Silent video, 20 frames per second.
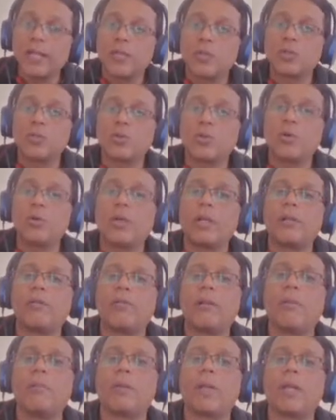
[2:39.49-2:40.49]
So it
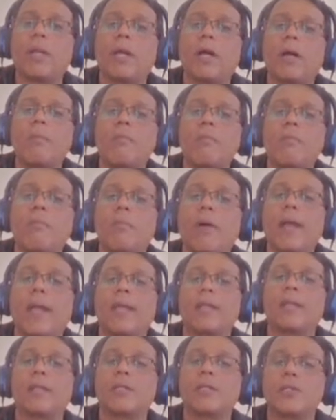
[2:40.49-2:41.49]
will become
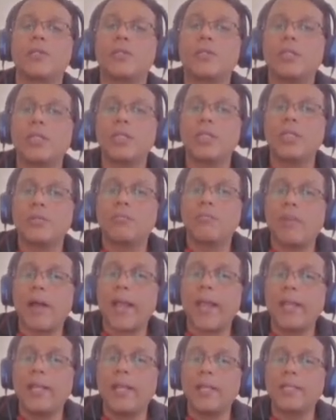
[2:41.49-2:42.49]
minus. This
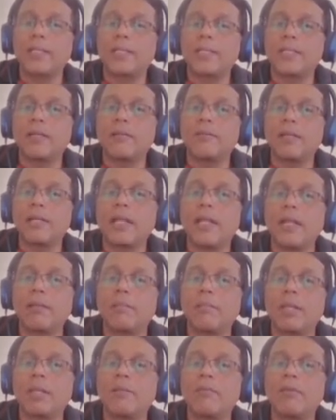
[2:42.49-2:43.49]
minus 7ab
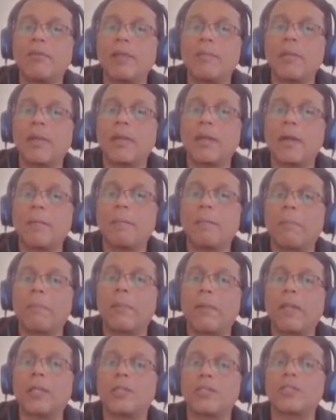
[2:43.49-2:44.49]
will become
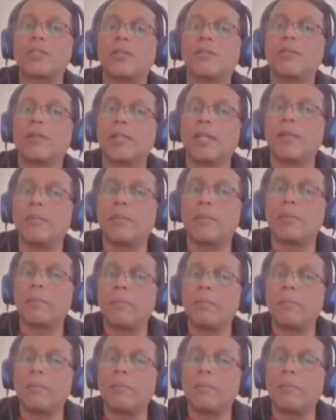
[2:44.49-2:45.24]
plus 7ab.